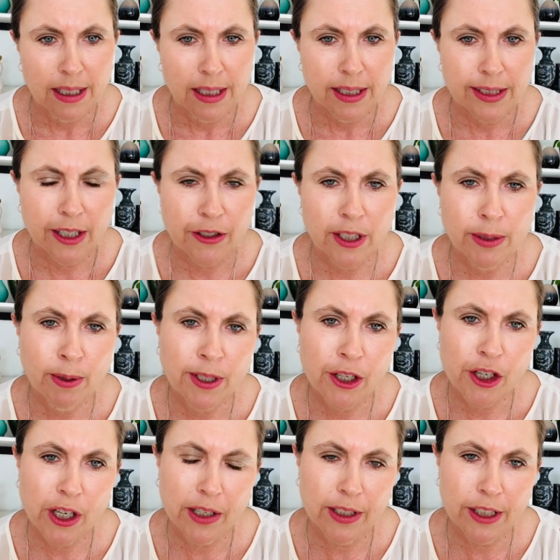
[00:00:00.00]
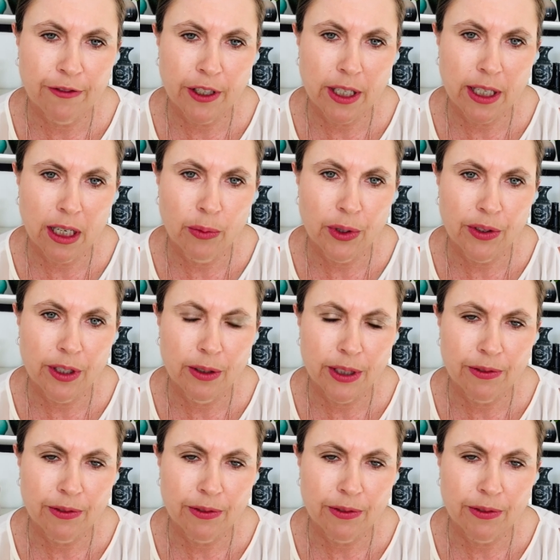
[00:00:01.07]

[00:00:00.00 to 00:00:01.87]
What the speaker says: So I just wanted to share this video with you.